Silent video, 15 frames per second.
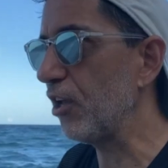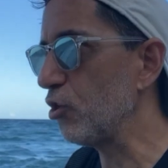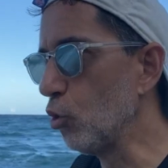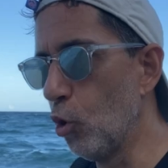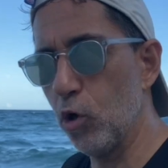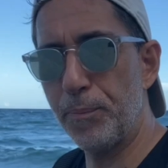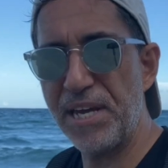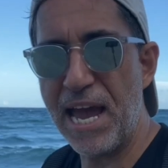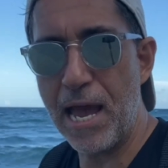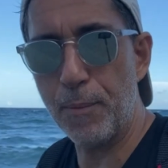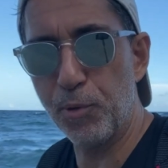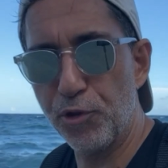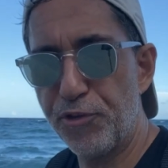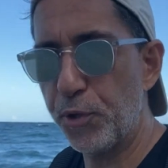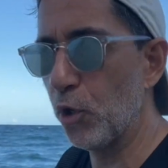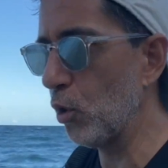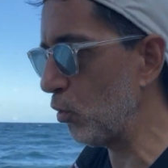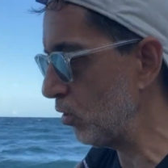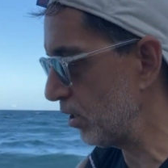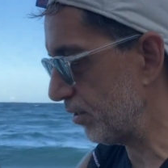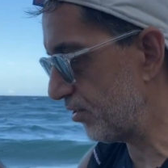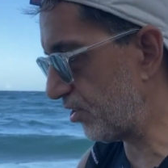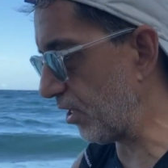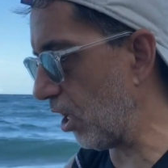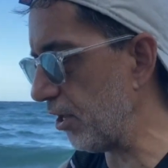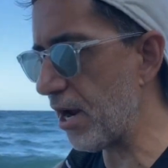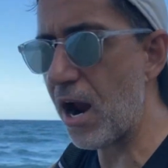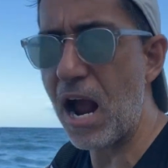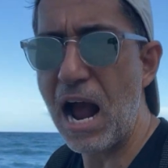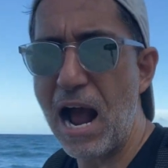And you will be able to sell your